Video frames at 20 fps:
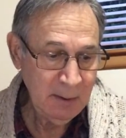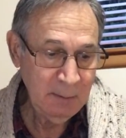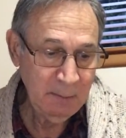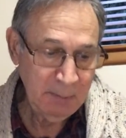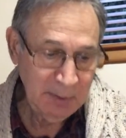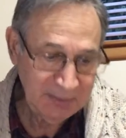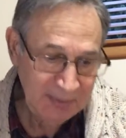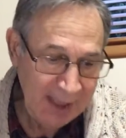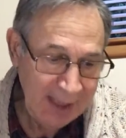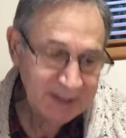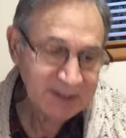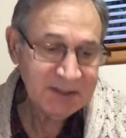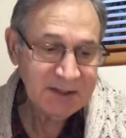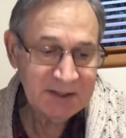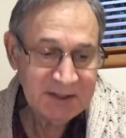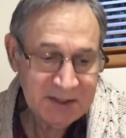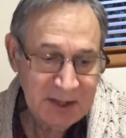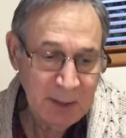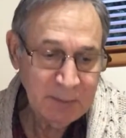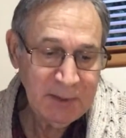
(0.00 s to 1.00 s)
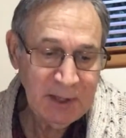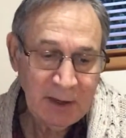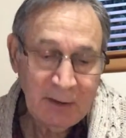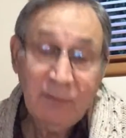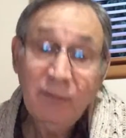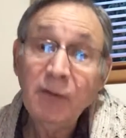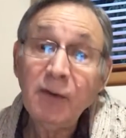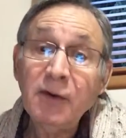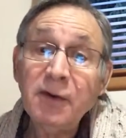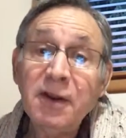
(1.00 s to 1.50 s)
But that's the subject
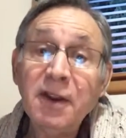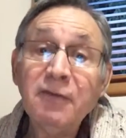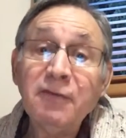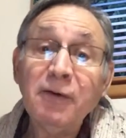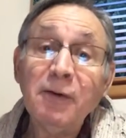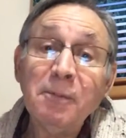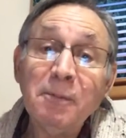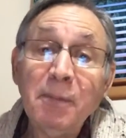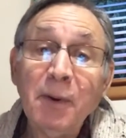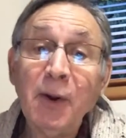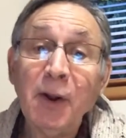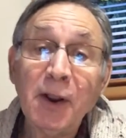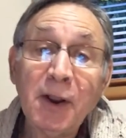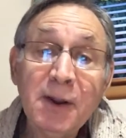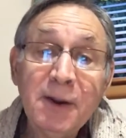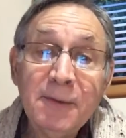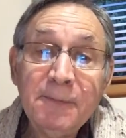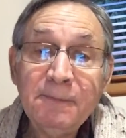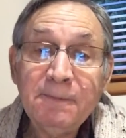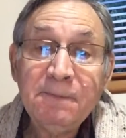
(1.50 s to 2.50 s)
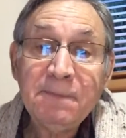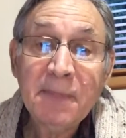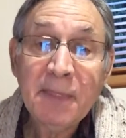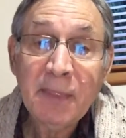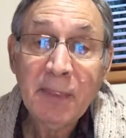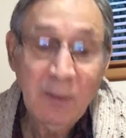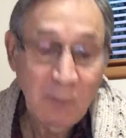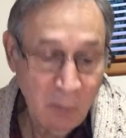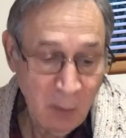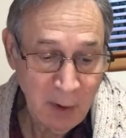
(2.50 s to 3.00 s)
for a different book,
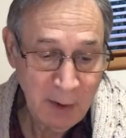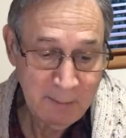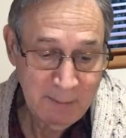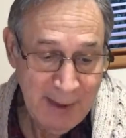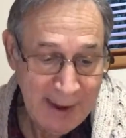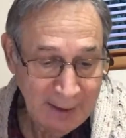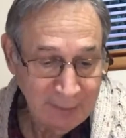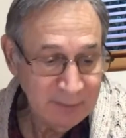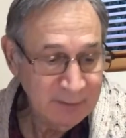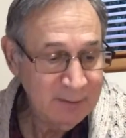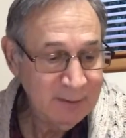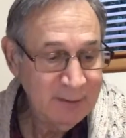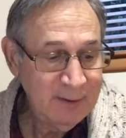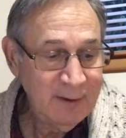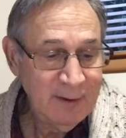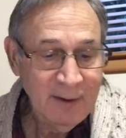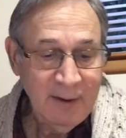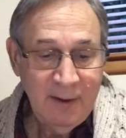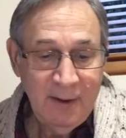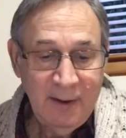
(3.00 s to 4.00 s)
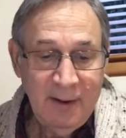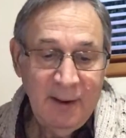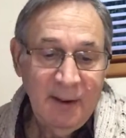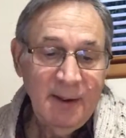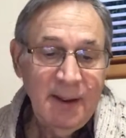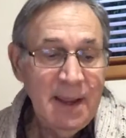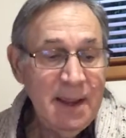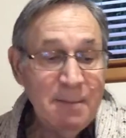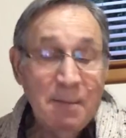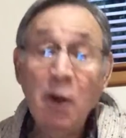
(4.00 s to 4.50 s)
the one about
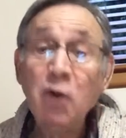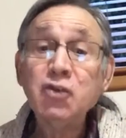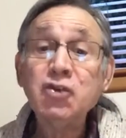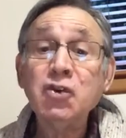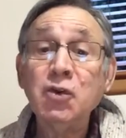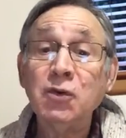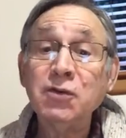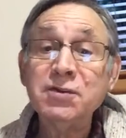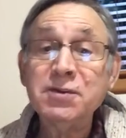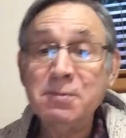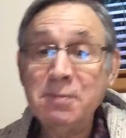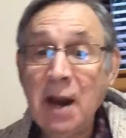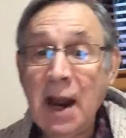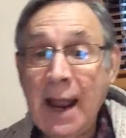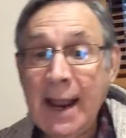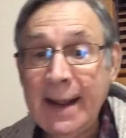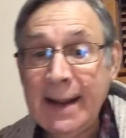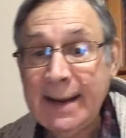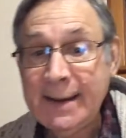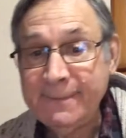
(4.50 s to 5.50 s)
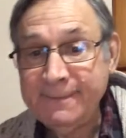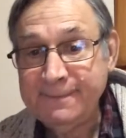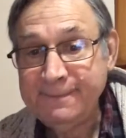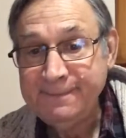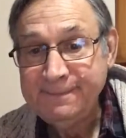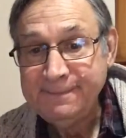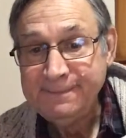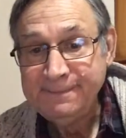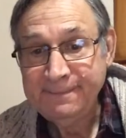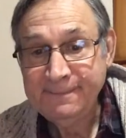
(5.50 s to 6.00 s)
emotional sobriety.
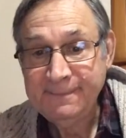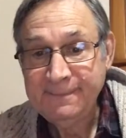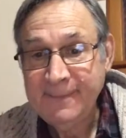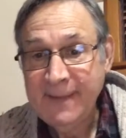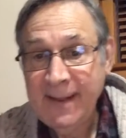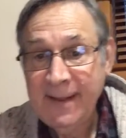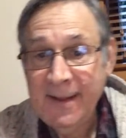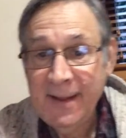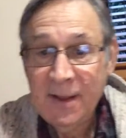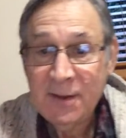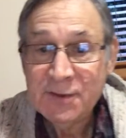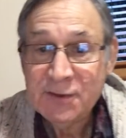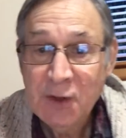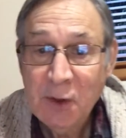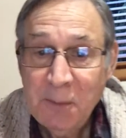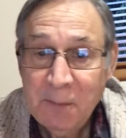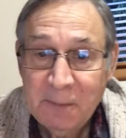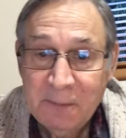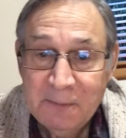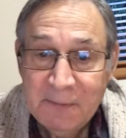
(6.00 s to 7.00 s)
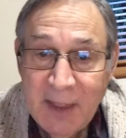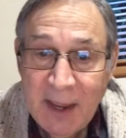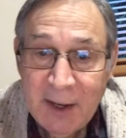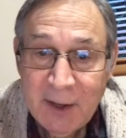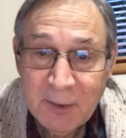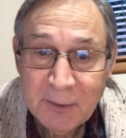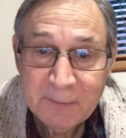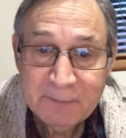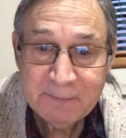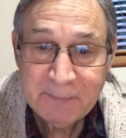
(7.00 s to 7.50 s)
So, thank
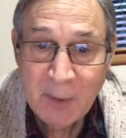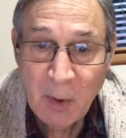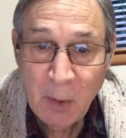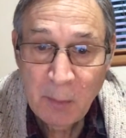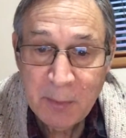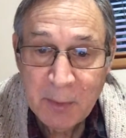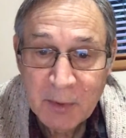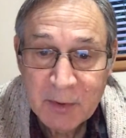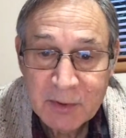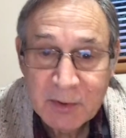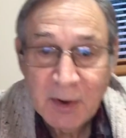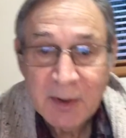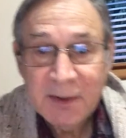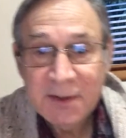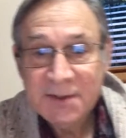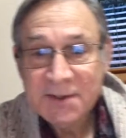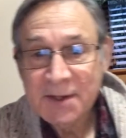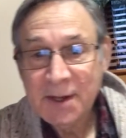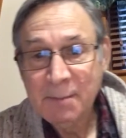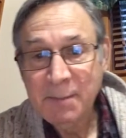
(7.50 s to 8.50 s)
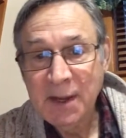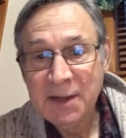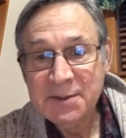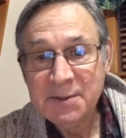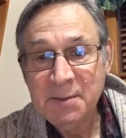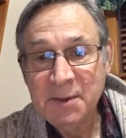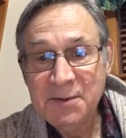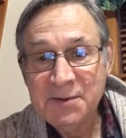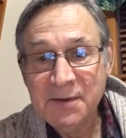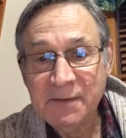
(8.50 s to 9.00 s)
you. Hope you enjoy this, can make
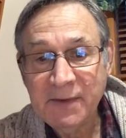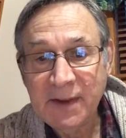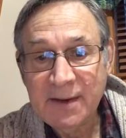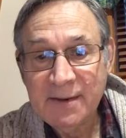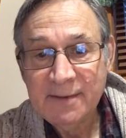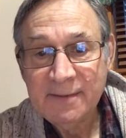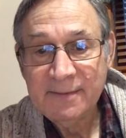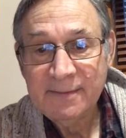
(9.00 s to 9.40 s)
some use of it.